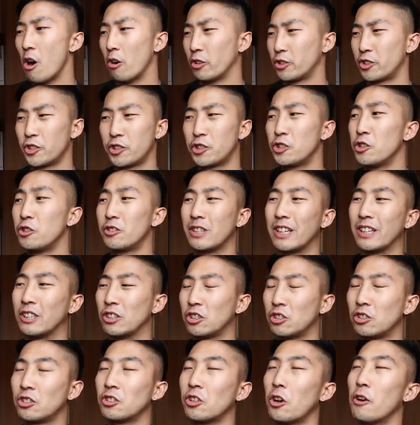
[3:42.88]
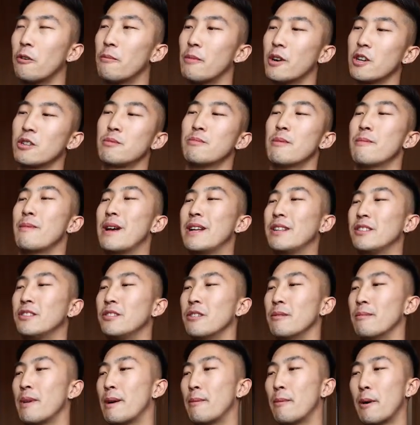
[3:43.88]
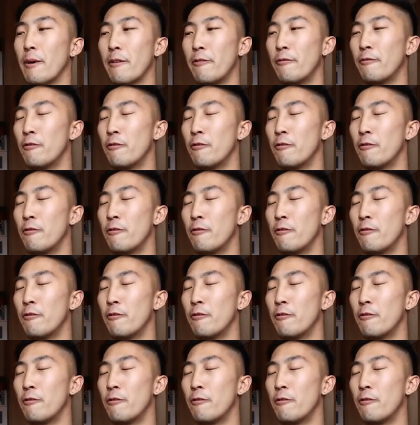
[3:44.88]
I was just using so much momentum and my